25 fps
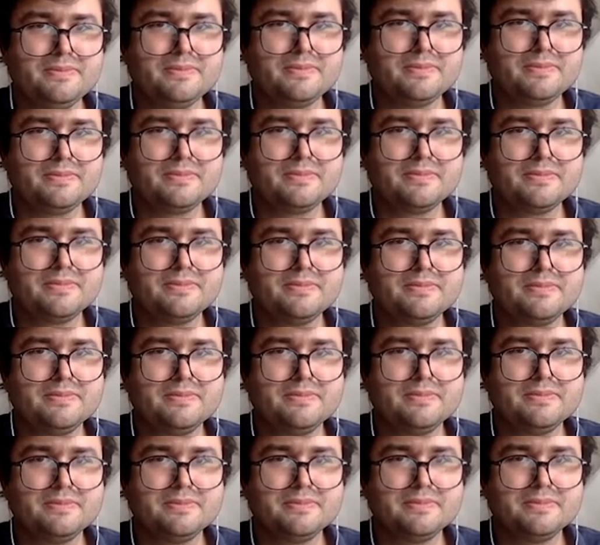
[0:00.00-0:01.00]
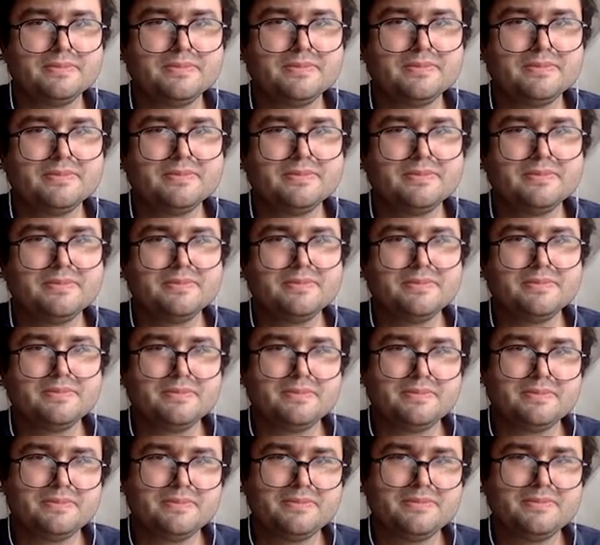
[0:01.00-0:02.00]

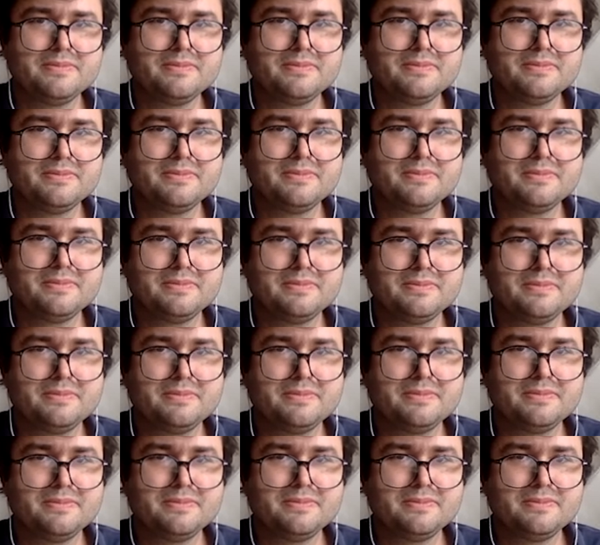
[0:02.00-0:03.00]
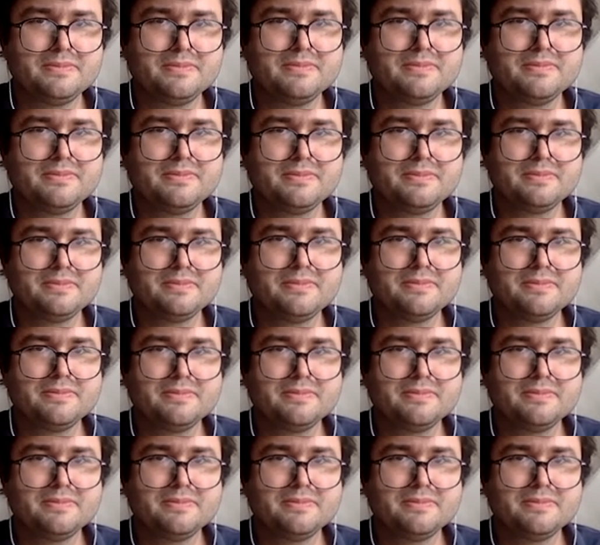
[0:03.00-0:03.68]
(silent)